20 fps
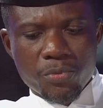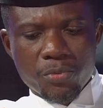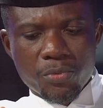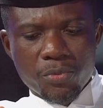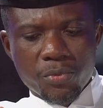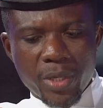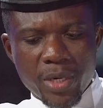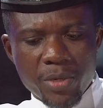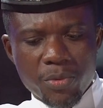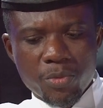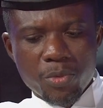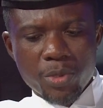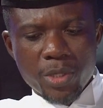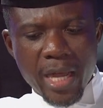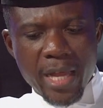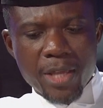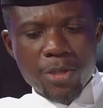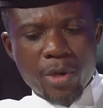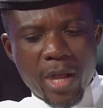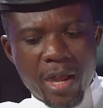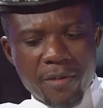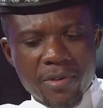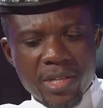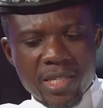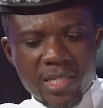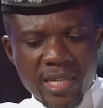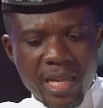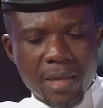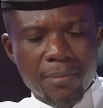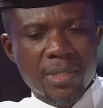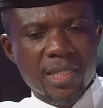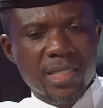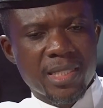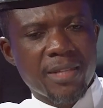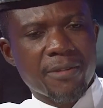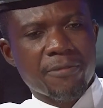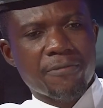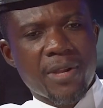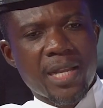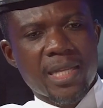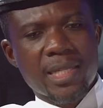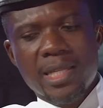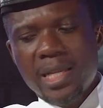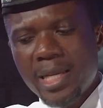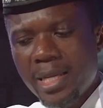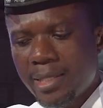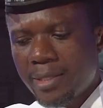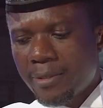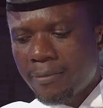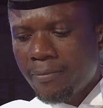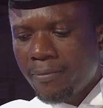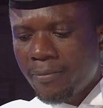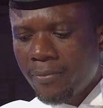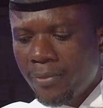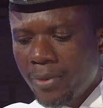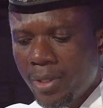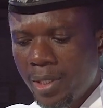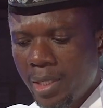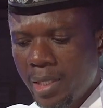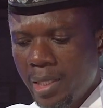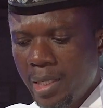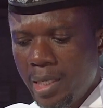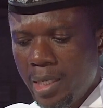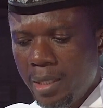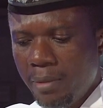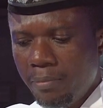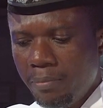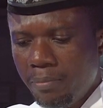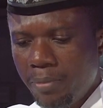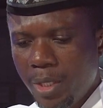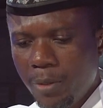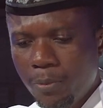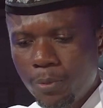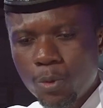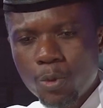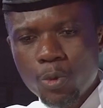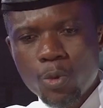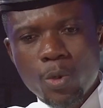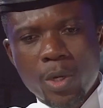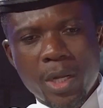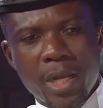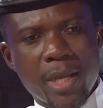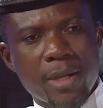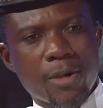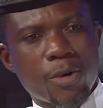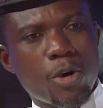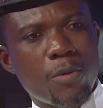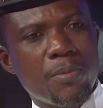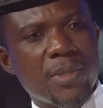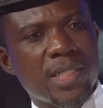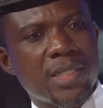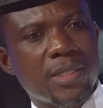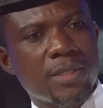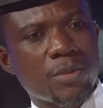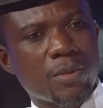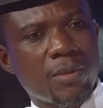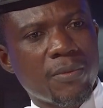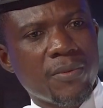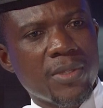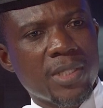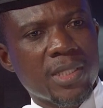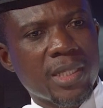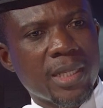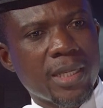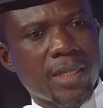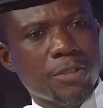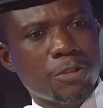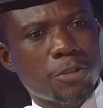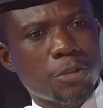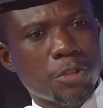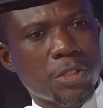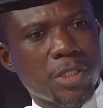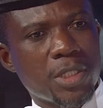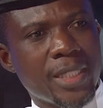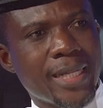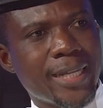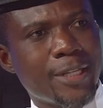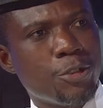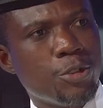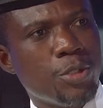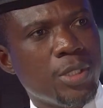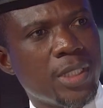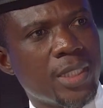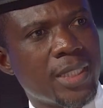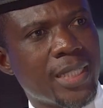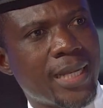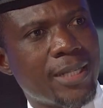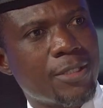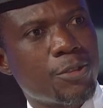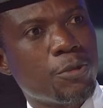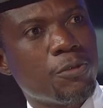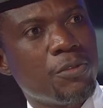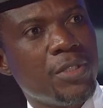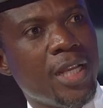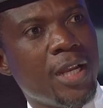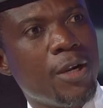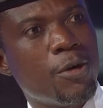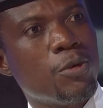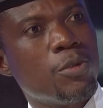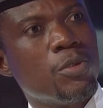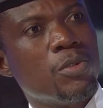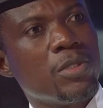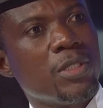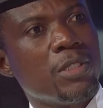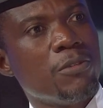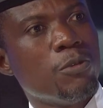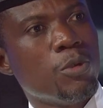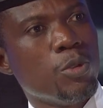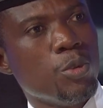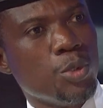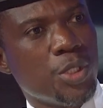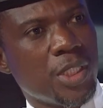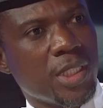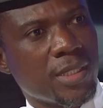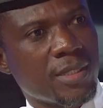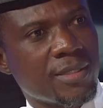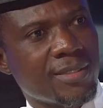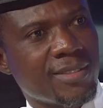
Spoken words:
When you have established the fact that people who are committing some of these atrocities are doing it out of their own evolution.